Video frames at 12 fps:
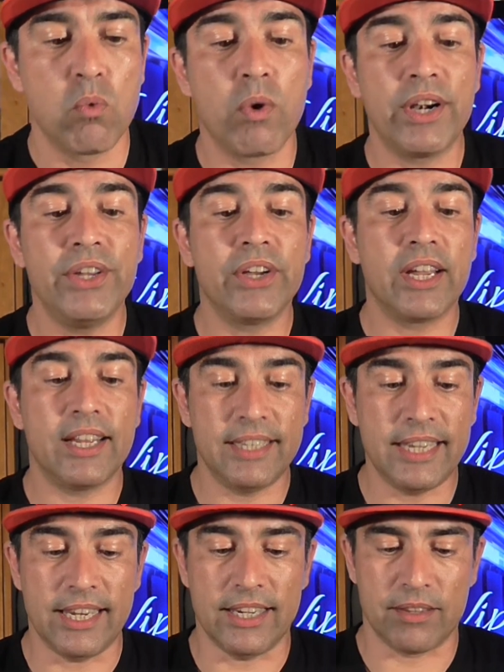What are you going
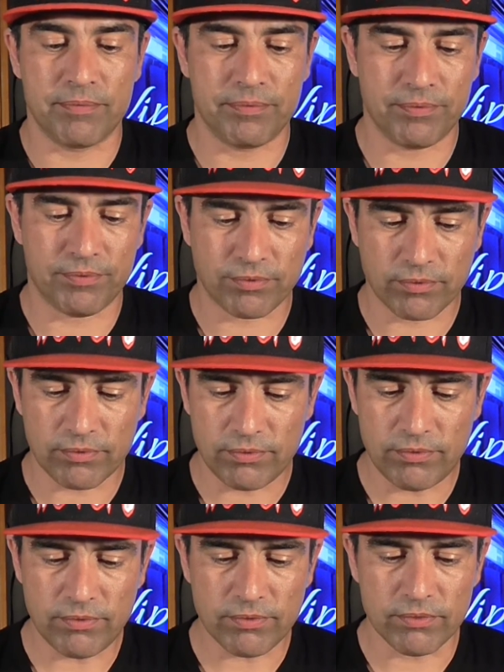to need
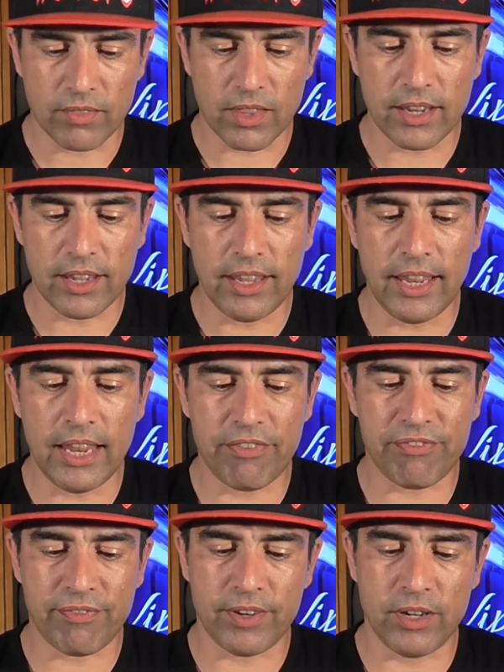
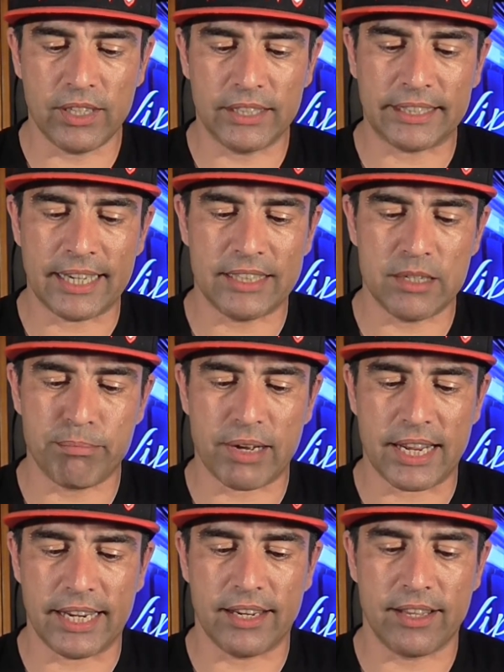if you decide to
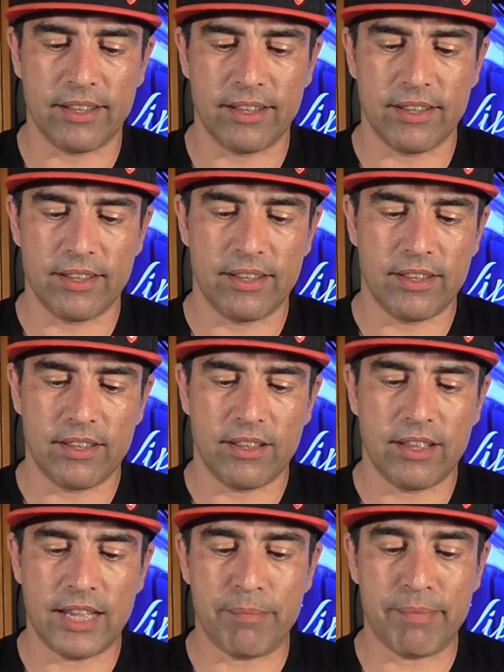buy
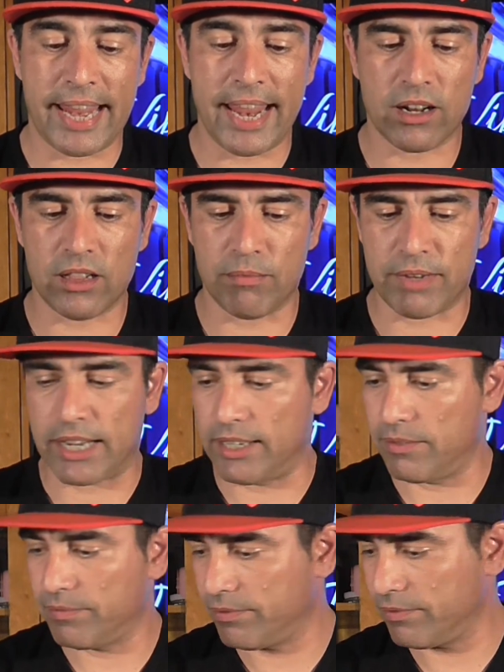a mechanical
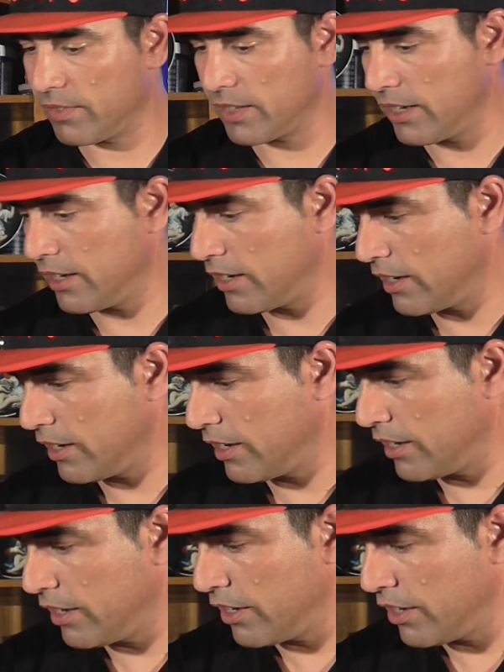mod?
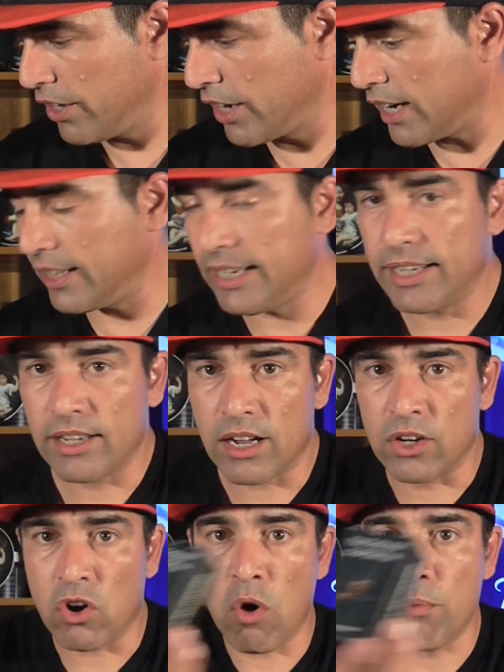You're going to need
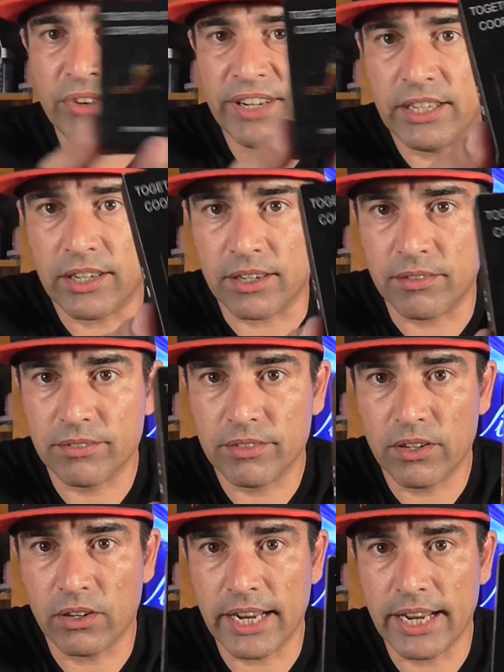an ohm reader,
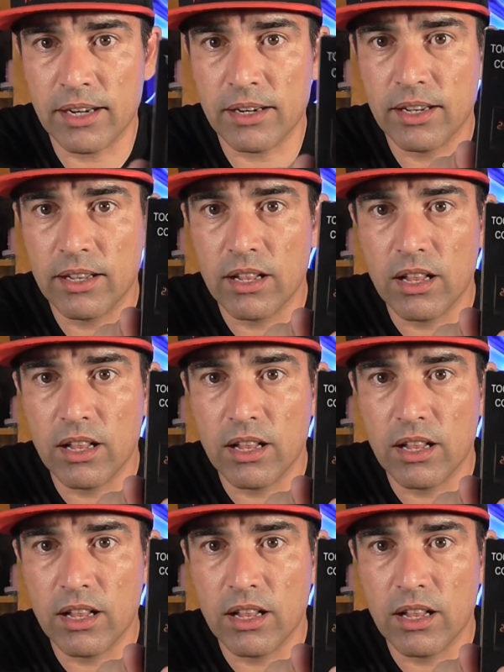okay?